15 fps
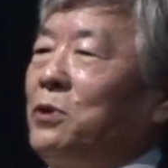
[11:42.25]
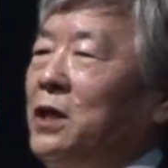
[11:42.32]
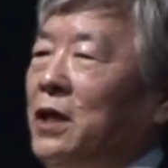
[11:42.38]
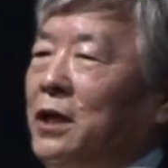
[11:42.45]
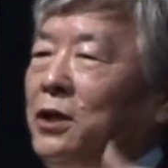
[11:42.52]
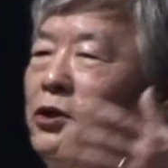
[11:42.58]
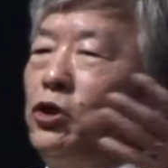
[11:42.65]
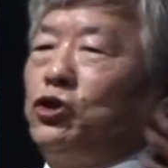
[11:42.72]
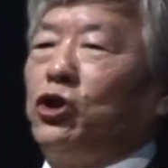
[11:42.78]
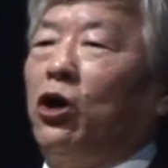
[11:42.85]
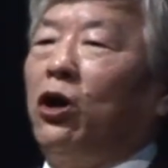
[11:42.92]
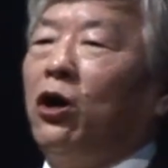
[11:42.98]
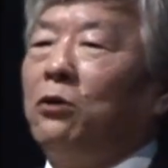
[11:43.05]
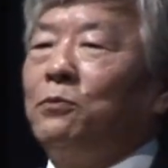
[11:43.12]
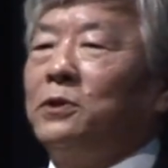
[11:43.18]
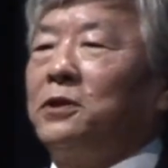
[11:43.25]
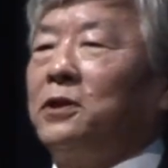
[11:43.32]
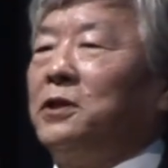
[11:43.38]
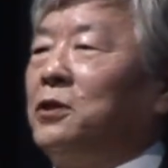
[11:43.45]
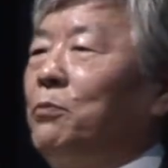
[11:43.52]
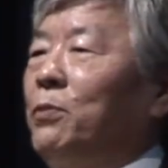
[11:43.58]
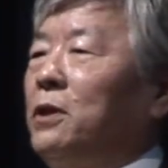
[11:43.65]
getting a job and
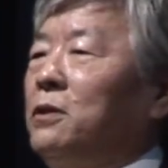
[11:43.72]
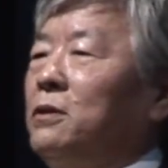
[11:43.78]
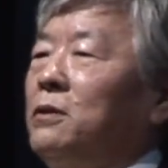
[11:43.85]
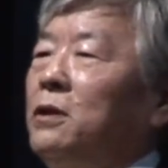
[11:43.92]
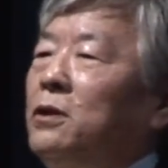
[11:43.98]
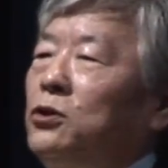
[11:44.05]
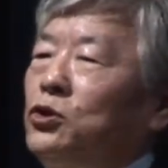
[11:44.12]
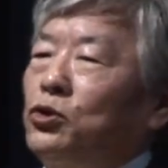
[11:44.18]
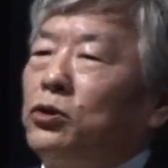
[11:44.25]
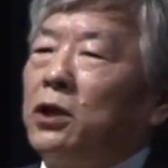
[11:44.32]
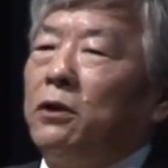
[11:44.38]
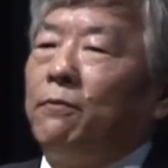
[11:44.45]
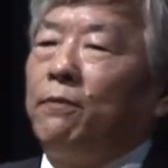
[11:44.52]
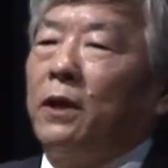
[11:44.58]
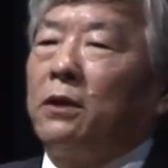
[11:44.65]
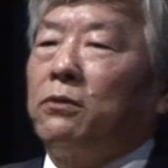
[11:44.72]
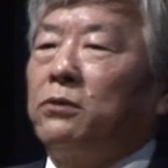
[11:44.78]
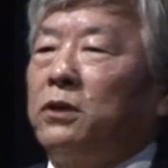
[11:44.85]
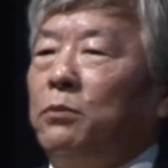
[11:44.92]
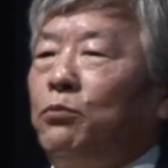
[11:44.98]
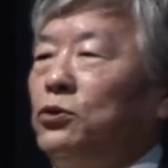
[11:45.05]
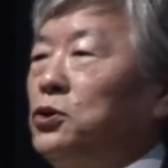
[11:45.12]
independent junior
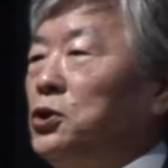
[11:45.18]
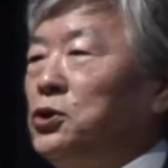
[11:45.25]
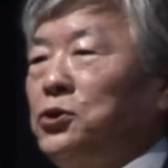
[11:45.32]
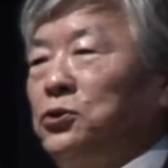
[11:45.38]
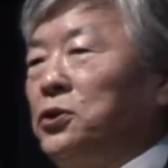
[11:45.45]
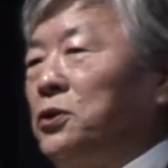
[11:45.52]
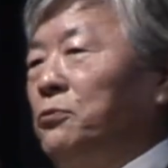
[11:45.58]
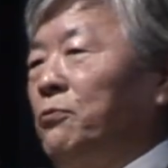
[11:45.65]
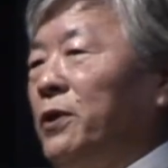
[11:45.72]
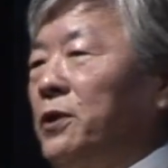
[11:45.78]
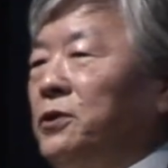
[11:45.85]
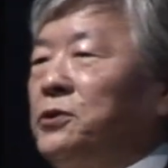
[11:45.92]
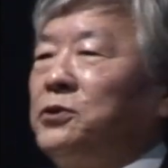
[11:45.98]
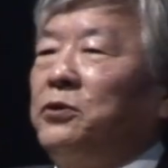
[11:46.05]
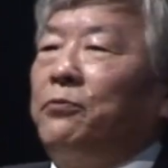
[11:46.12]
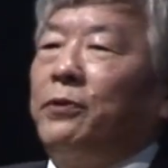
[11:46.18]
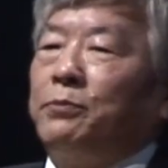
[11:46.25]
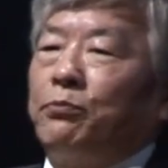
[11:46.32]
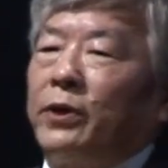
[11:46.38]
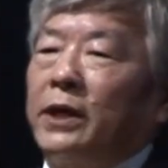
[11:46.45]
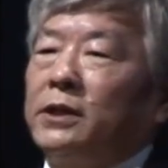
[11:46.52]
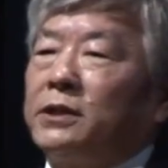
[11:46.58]
faculty position in various
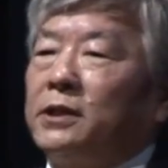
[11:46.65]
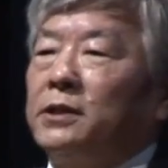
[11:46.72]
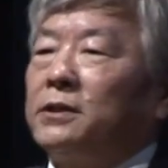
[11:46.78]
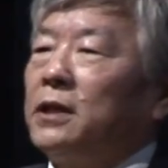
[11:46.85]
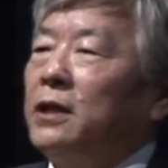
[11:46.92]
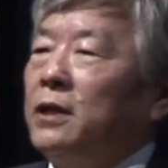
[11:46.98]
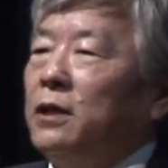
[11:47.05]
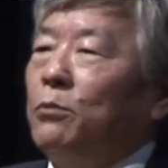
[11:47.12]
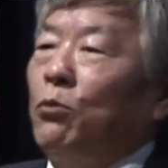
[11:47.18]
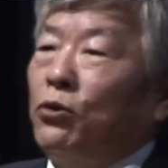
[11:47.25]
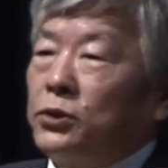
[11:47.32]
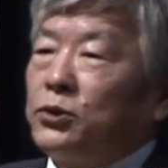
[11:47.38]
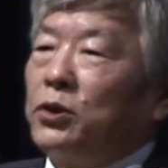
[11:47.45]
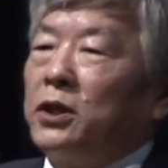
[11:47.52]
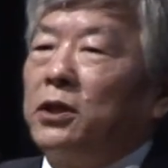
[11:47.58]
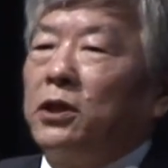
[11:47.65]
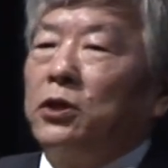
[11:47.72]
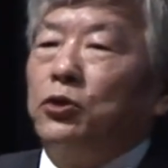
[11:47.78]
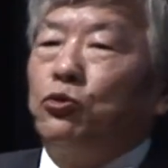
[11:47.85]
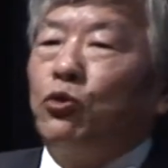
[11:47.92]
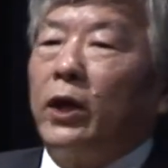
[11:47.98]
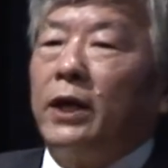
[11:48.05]
different places, mostly in the
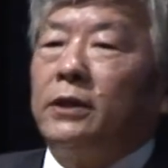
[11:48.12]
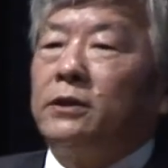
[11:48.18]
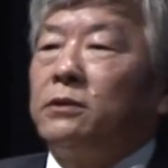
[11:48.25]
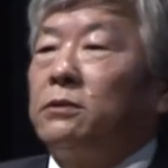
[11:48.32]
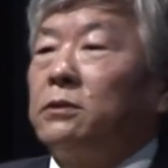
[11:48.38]
US.